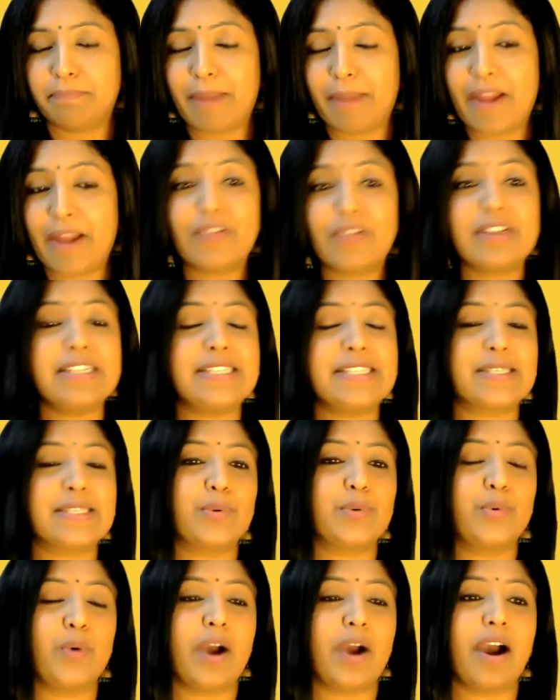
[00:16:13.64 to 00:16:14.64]
parents
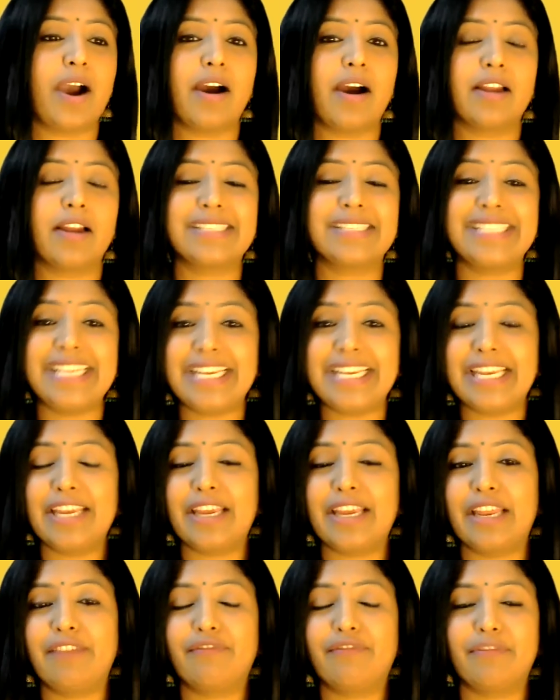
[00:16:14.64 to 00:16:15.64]
who are
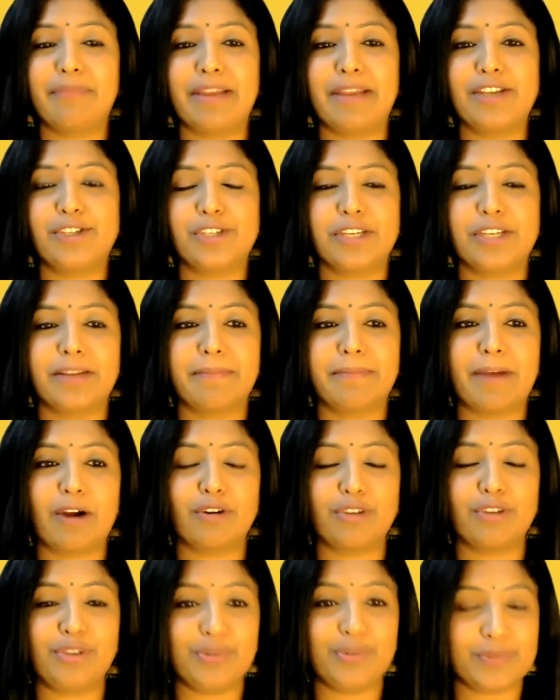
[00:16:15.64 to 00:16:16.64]
seeking information
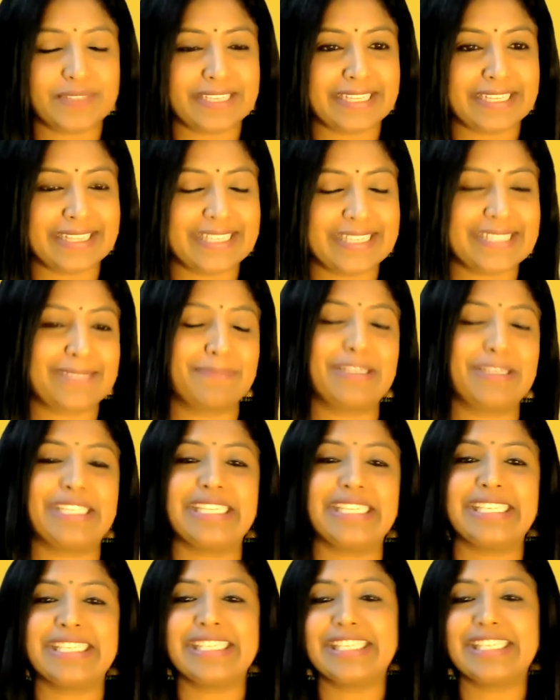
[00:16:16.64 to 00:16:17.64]
about using this
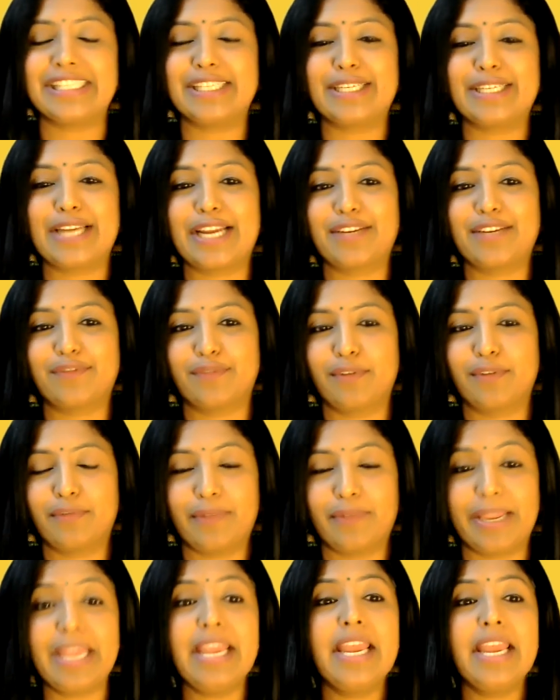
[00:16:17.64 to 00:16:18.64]
material in the rightful
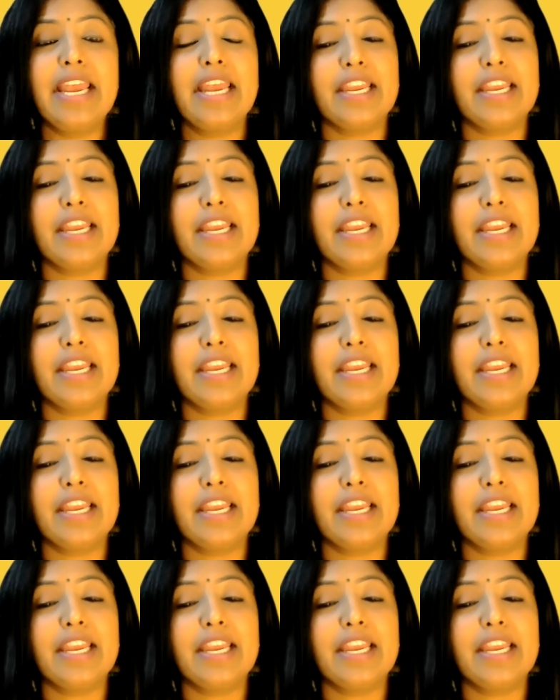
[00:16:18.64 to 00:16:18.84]
way.